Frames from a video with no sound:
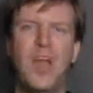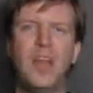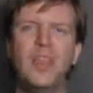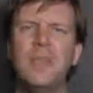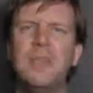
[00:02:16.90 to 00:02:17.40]

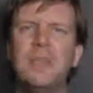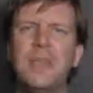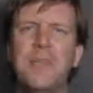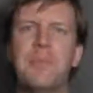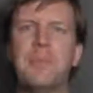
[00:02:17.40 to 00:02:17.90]
A lot of people
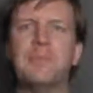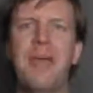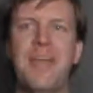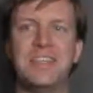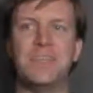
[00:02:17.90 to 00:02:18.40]
keep them as
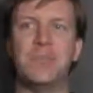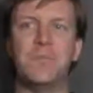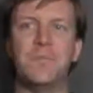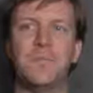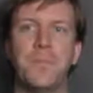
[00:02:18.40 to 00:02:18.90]
pets.
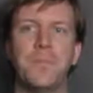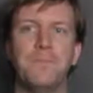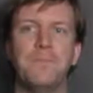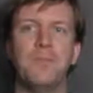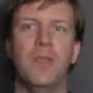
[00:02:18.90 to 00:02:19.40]

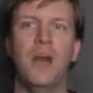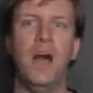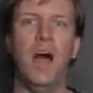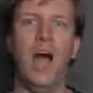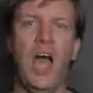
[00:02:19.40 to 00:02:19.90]

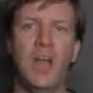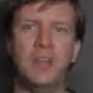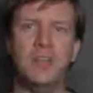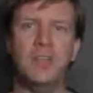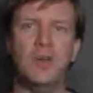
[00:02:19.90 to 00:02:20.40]
I
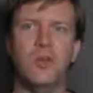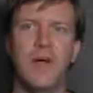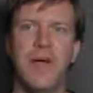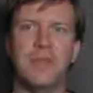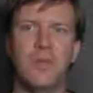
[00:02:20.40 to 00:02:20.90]
honestly don't know
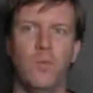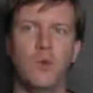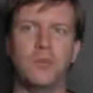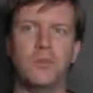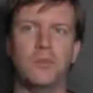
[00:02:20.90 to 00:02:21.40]
how that
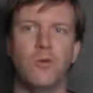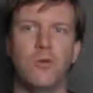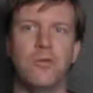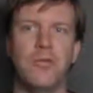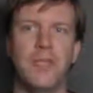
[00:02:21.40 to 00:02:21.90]
works,
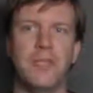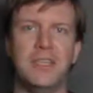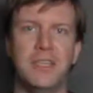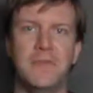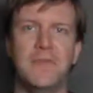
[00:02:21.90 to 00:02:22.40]
or if you can get the
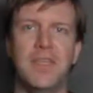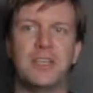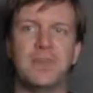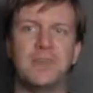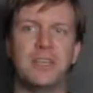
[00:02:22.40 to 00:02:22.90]
same
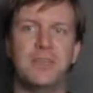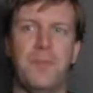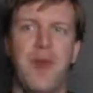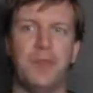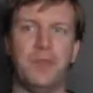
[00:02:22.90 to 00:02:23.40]
affection from a
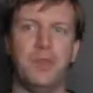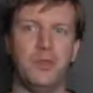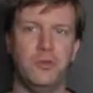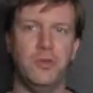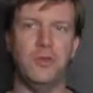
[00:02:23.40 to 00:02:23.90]
spider that
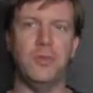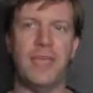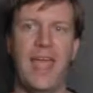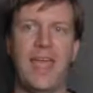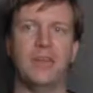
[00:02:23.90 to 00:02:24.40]
you do from a
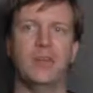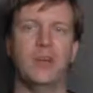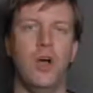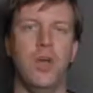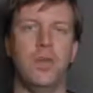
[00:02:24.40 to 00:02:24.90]
cat or a
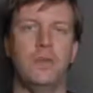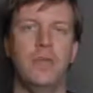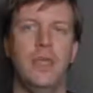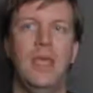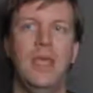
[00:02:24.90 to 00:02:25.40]
dog.
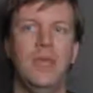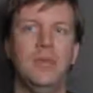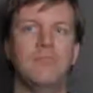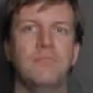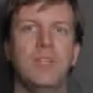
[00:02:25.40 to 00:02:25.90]

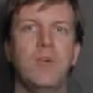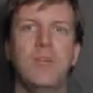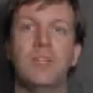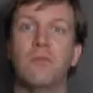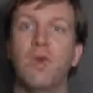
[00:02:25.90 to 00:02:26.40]
To
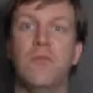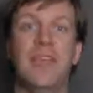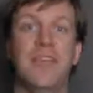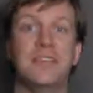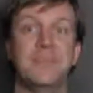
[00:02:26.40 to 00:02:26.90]
each their own, I
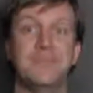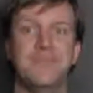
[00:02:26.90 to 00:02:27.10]
guess.